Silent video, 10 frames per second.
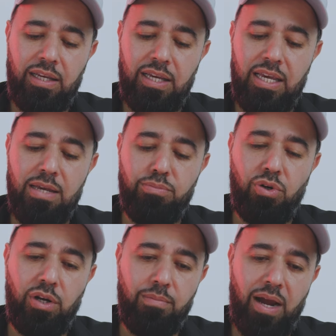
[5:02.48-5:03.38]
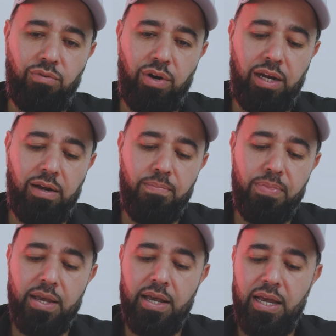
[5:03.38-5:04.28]
keep turning my ring.
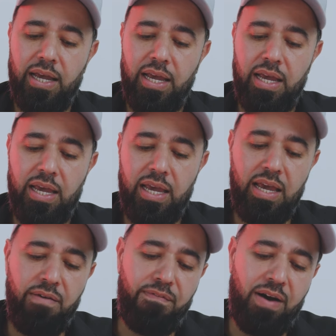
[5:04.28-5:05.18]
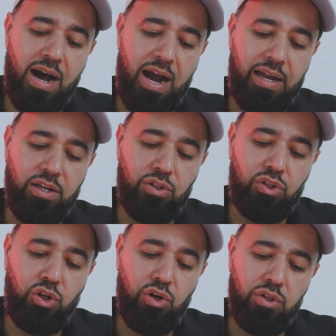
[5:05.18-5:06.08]
If I
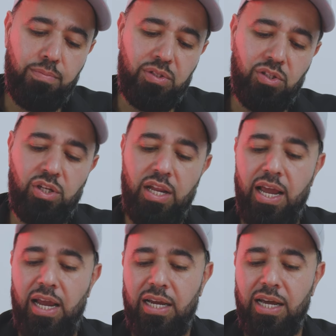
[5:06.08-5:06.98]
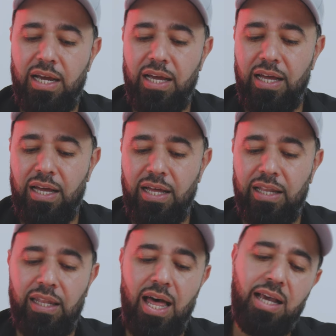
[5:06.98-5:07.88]
turn to position A,
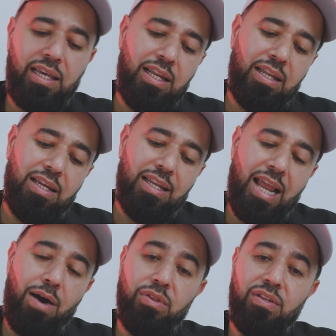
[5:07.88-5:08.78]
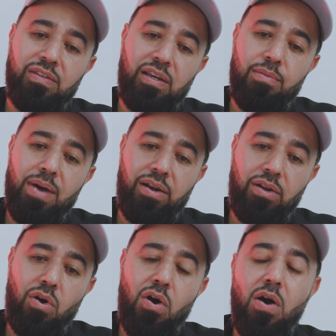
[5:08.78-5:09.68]
lock it, now it doesn't come out
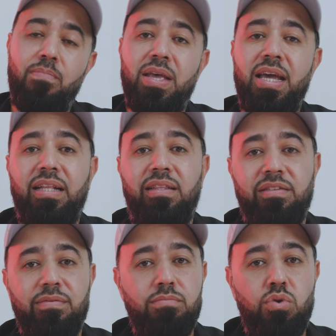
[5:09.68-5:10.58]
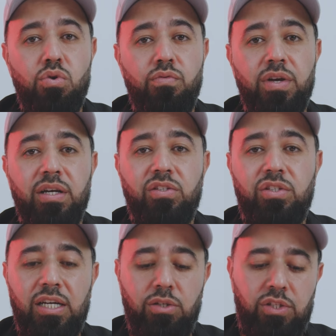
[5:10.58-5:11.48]
at all, it doesn't move, it
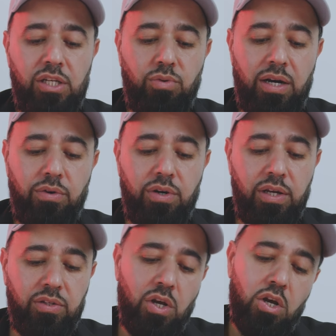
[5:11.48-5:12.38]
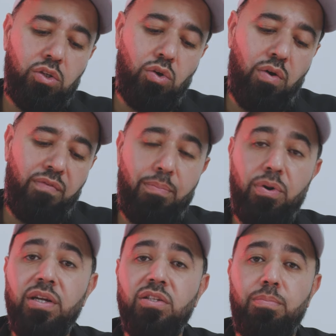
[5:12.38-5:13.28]
stays right where it is. So if I
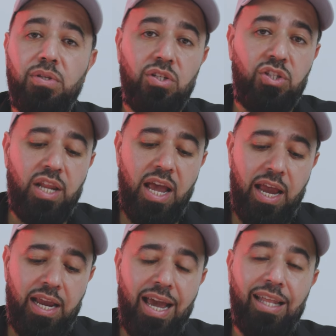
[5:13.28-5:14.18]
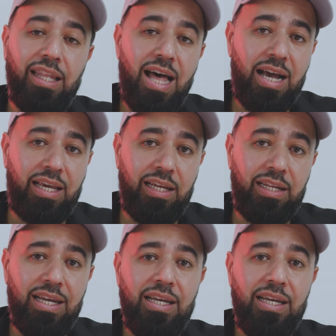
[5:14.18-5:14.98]
put it into position A and lock it,